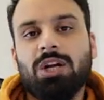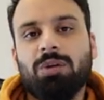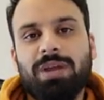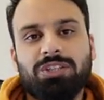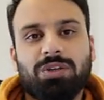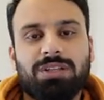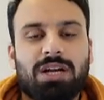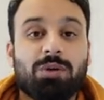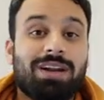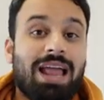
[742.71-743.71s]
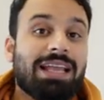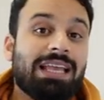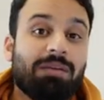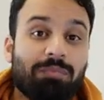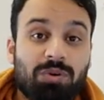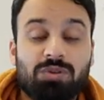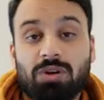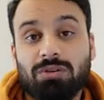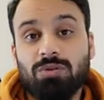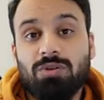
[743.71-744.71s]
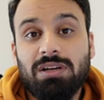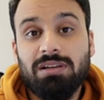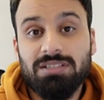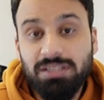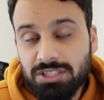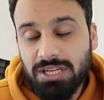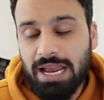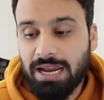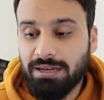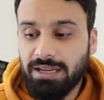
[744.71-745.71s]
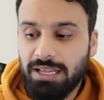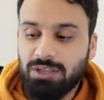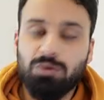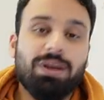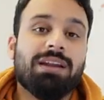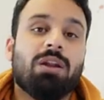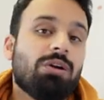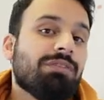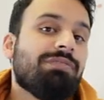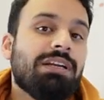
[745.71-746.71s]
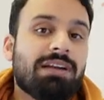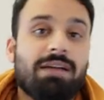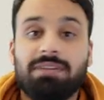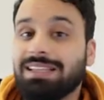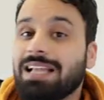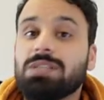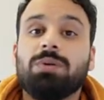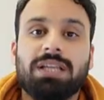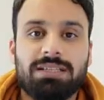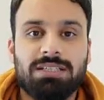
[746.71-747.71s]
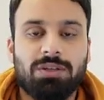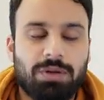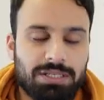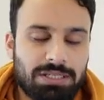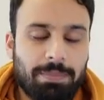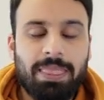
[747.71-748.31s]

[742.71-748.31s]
to make sure that your ranking improves on Google search and you get a lot of free traffic. That's what SEO is.